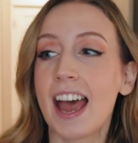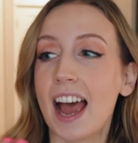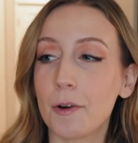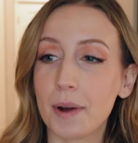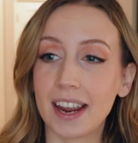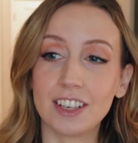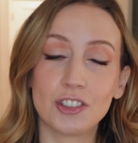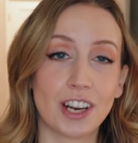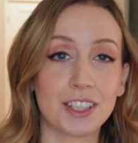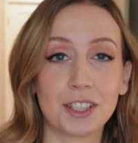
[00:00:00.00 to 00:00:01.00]
how I
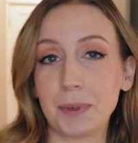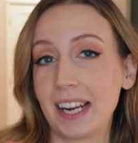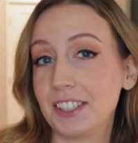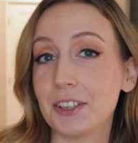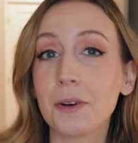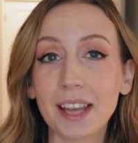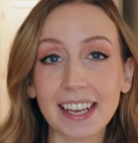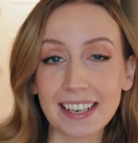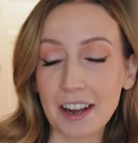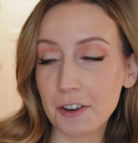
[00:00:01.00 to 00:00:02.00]
adjust when I don't
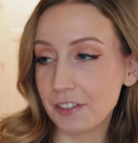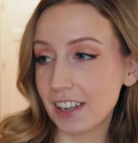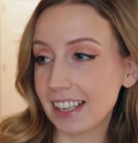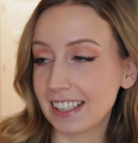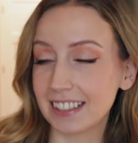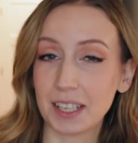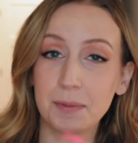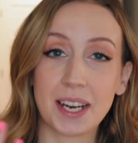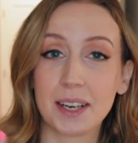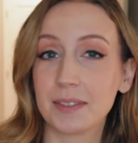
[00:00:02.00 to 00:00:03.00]
like an outfit, because
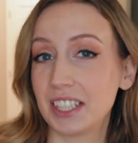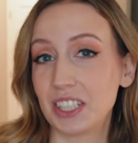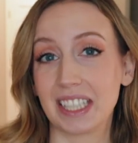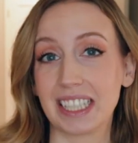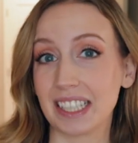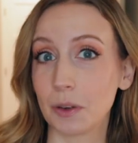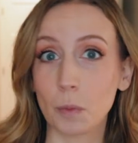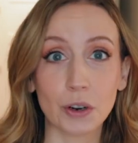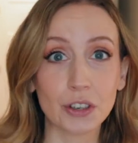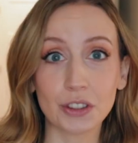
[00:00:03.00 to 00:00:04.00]
sometimes it just doesn't
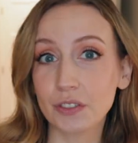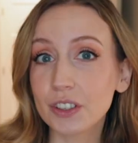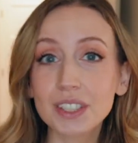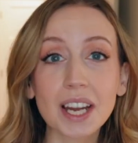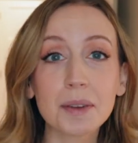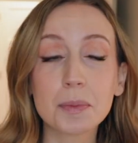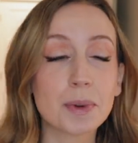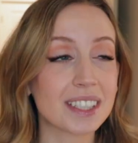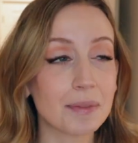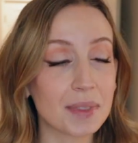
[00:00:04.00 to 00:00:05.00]
work the first time you
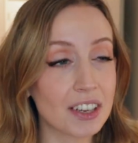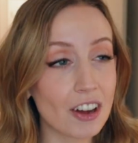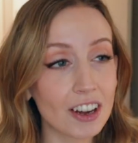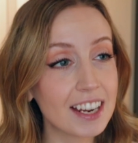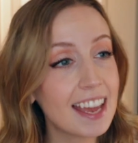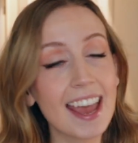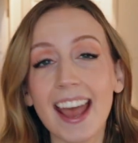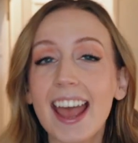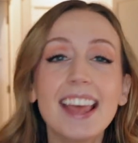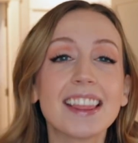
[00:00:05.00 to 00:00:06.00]
put something on,
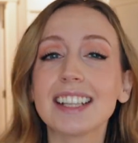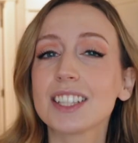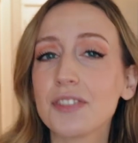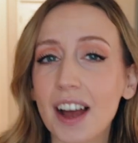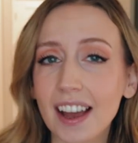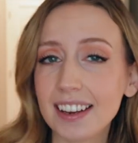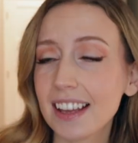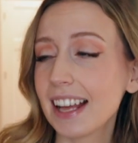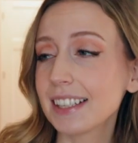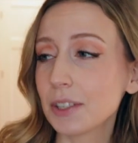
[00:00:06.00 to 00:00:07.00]
and that's fine,
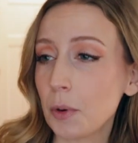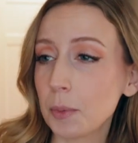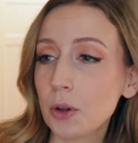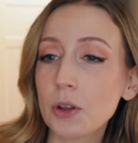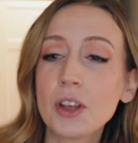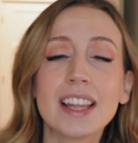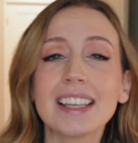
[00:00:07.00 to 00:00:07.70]
that's normal.